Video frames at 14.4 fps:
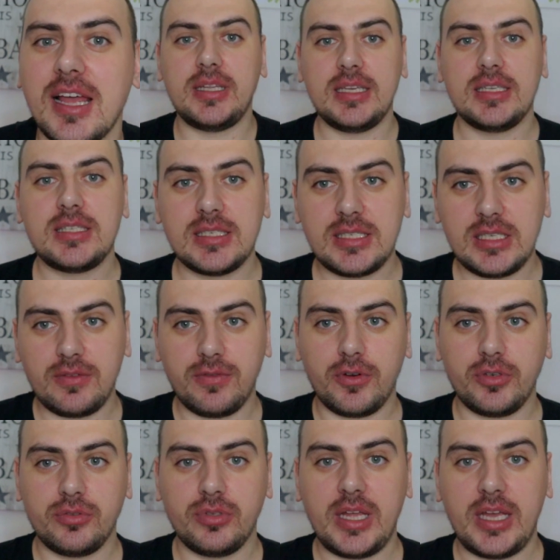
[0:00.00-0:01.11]
This is it
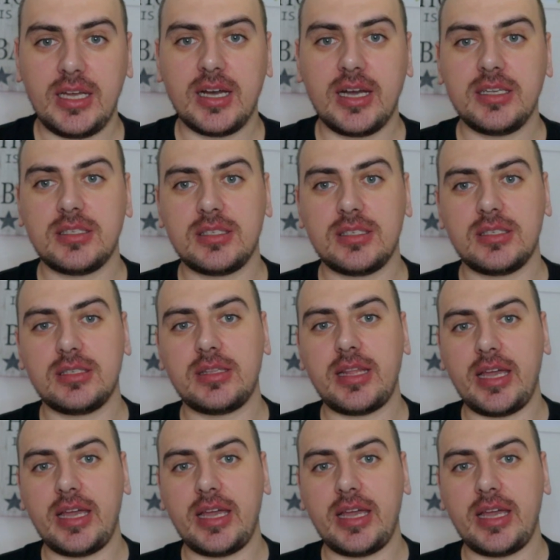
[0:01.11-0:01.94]
for today, guys.